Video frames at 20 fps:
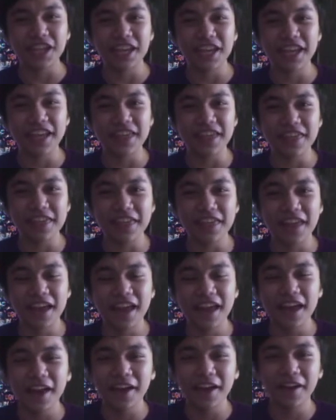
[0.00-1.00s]
is
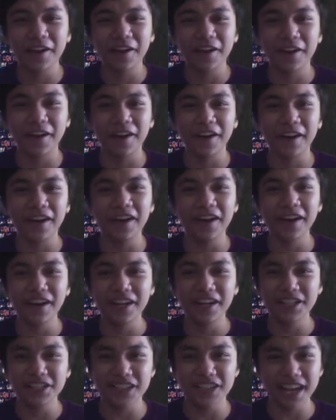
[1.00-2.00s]
her
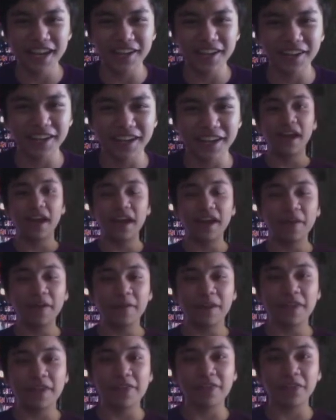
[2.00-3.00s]
channel name.
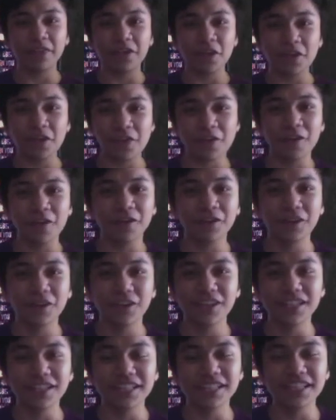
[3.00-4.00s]
Anyways, thoughts on
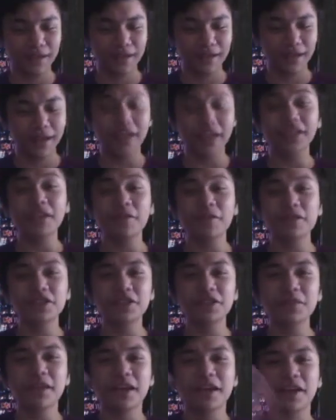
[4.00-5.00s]
Colleen? I think we
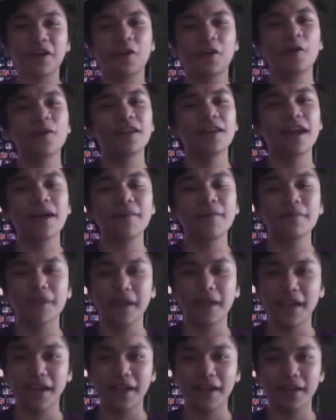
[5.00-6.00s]
should make a collab
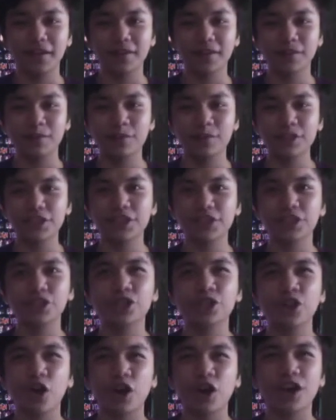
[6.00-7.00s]
and we should
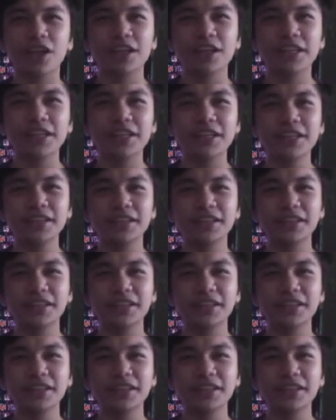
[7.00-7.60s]
call it